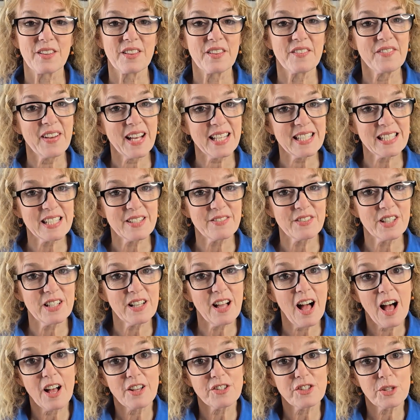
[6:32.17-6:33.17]
So the
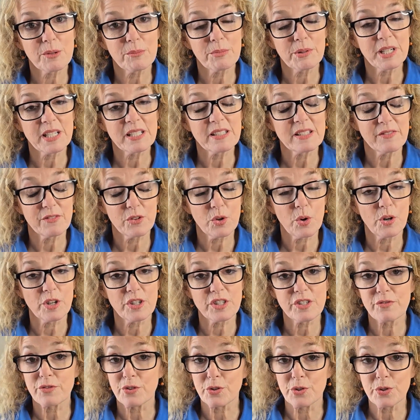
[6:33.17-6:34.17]
festival also brings, of
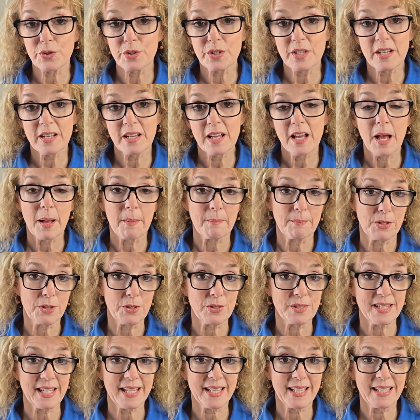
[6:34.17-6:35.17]
course, food,
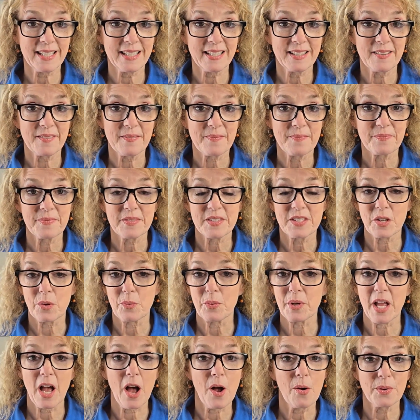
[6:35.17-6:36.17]
music,
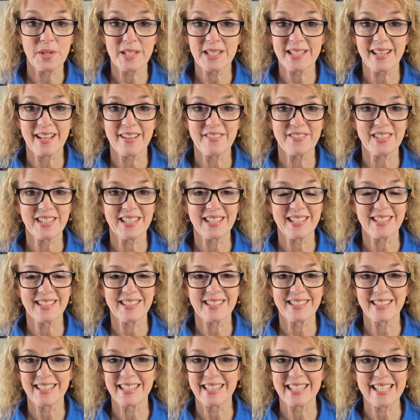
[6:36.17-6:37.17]
so we always love
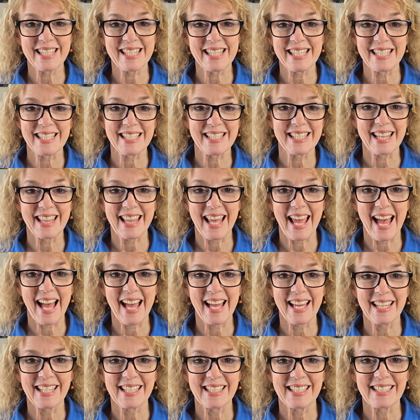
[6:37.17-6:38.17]
to listen to
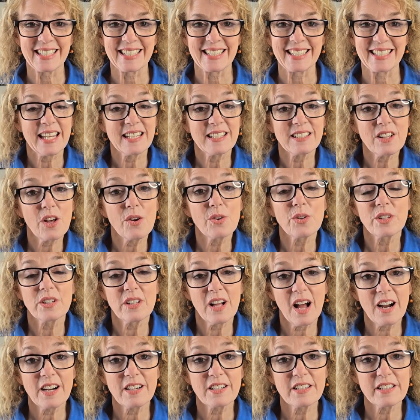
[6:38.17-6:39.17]
that. And
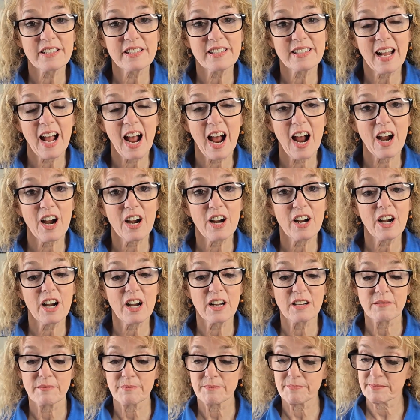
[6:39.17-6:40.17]
local artists are
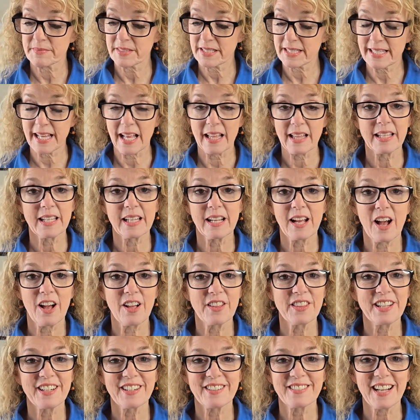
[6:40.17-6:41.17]
selling
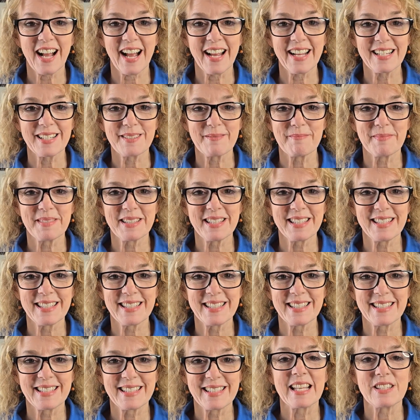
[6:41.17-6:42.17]
all their items.
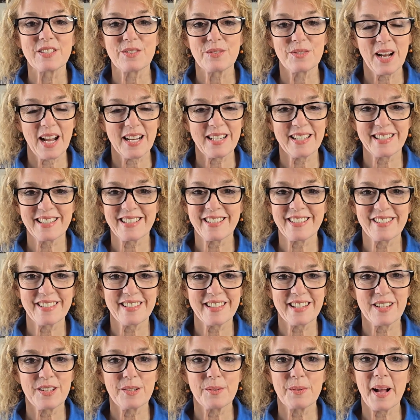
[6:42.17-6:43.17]
It's
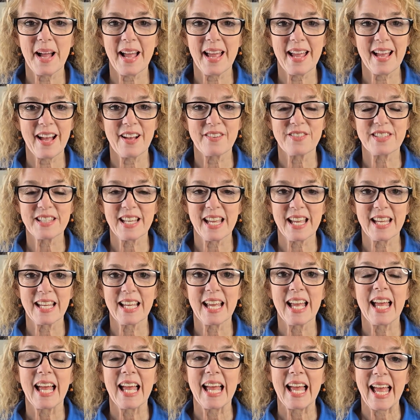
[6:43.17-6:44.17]
Rochester's little way of
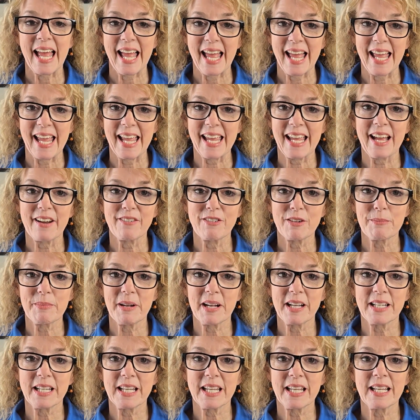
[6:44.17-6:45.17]
saying, hey
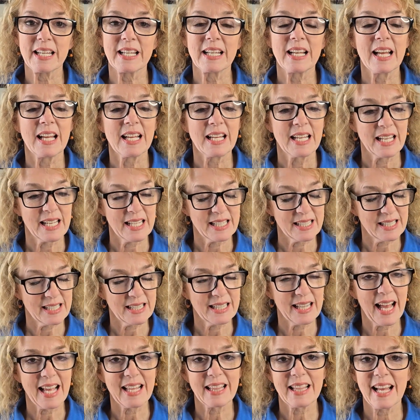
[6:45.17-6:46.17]
everybody, it's
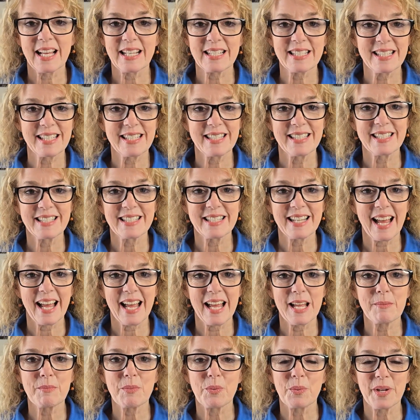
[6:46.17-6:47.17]
lilac season
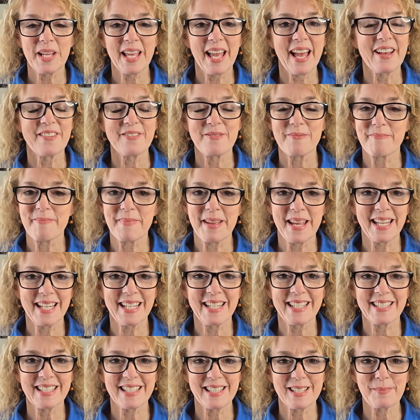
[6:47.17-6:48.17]
time, we have made
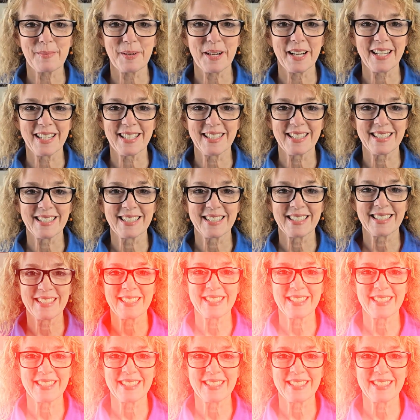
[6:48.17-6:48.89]
it to spring.